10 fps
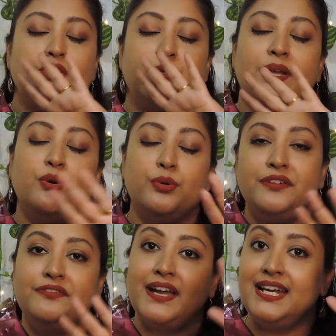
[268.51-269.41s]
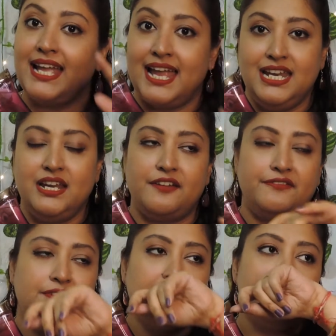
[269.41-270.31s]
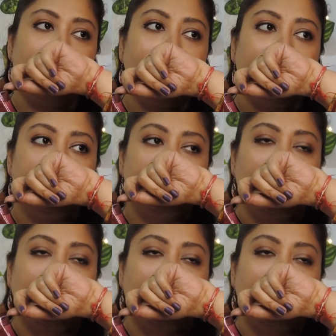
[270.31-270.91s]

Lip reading: so I couldn't find any reference, but